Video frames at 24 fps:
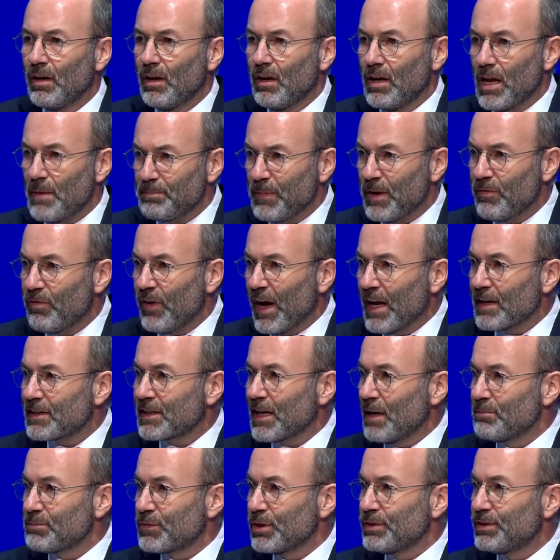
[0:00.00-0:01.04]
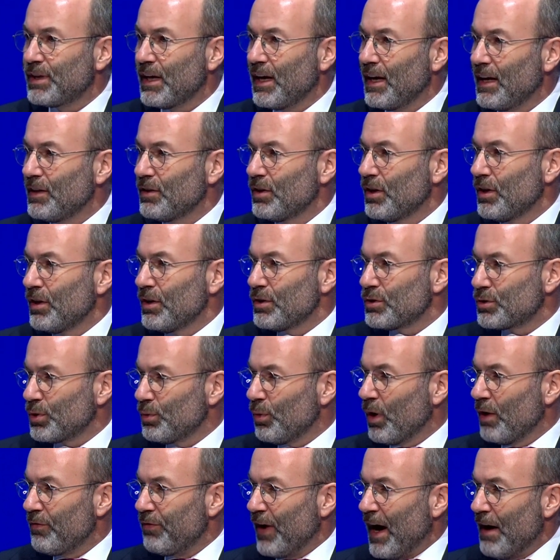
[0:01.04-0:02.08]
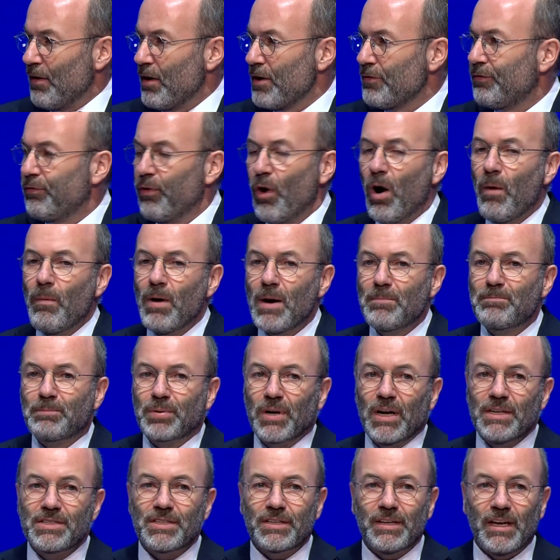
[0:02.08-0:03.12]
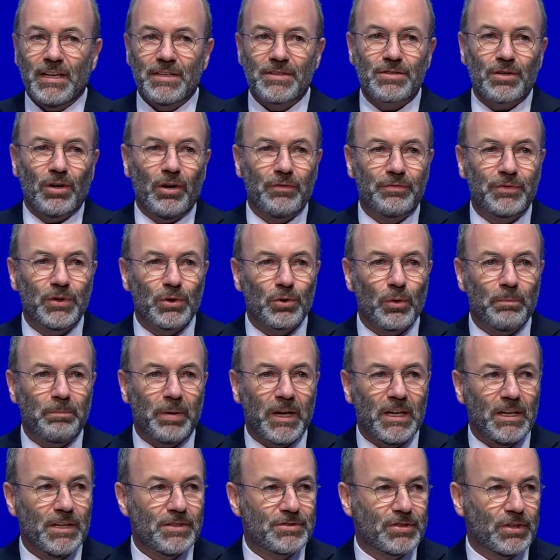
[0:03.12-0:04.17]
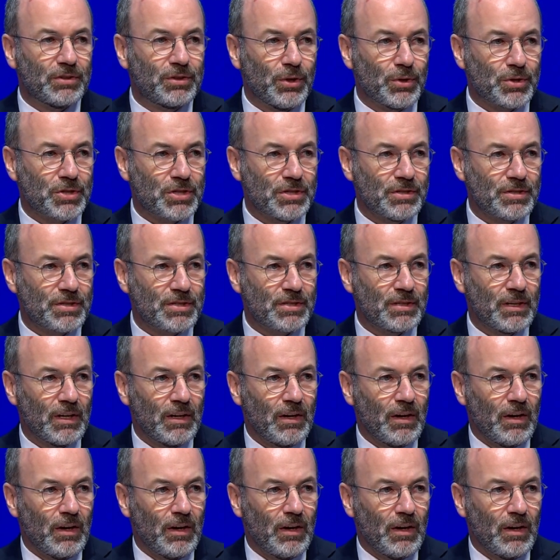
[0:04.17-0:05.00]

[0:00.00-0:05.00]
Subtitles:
let me welcome today two of our former presidents of European institutions.